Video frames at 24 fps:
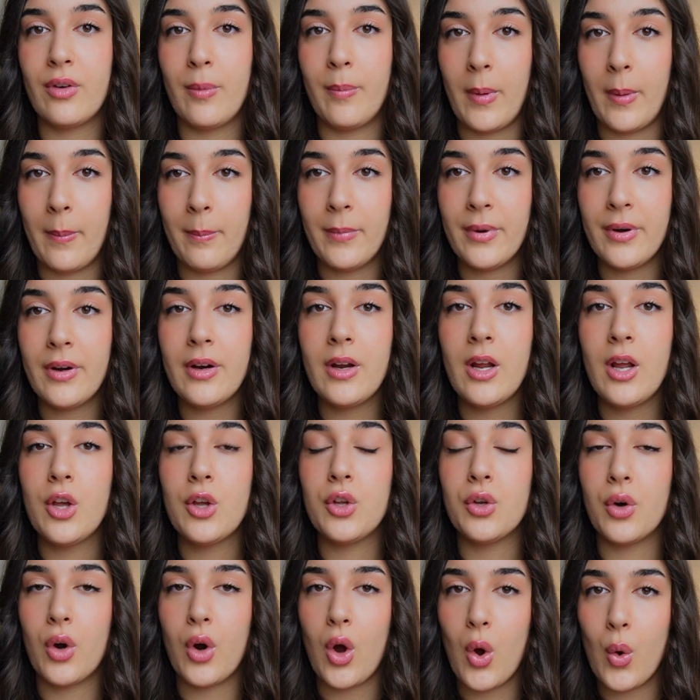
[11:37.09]
Remember,
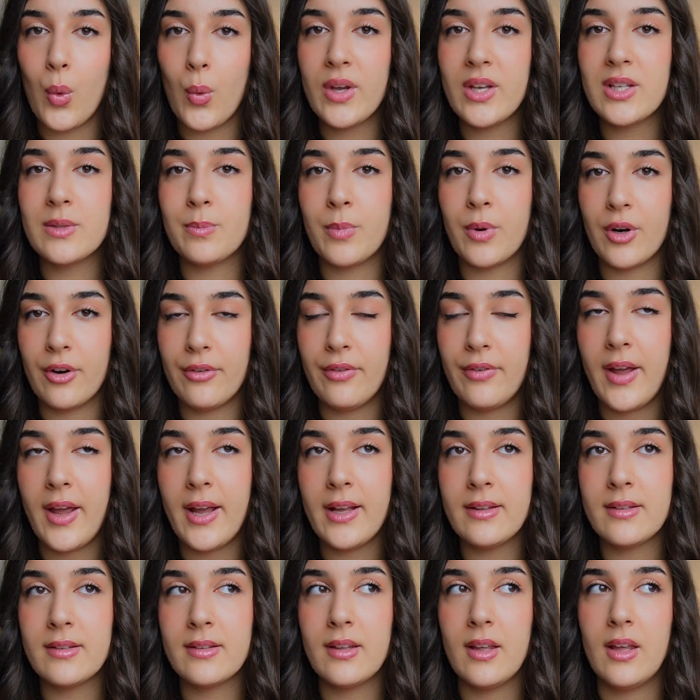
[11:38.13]
you're always
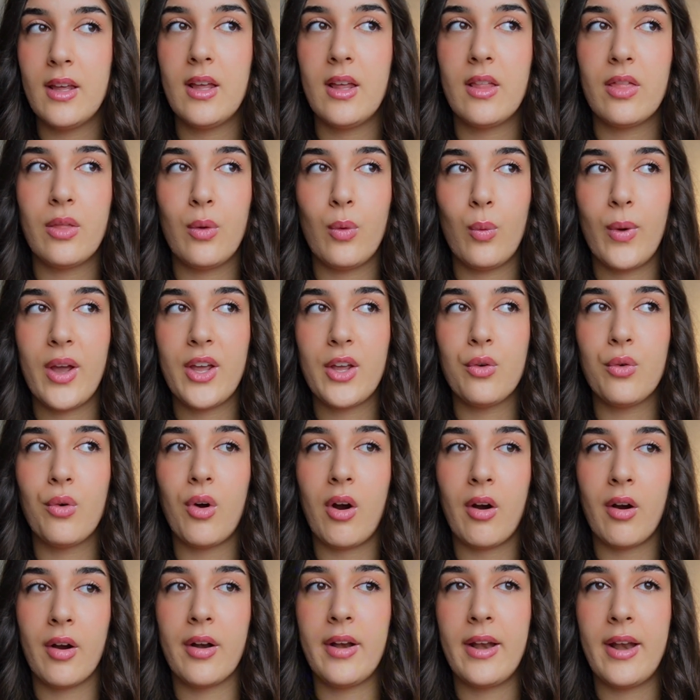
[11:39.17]
perfect the way you
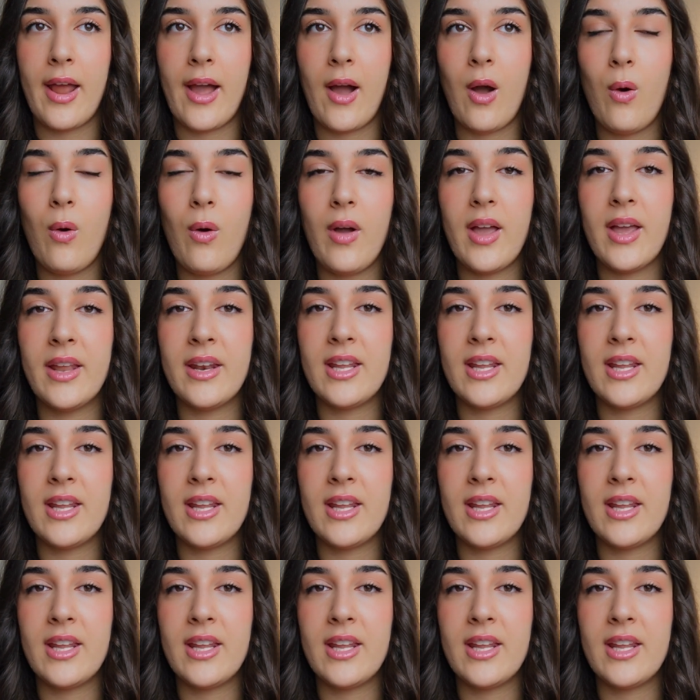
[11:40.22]
are now,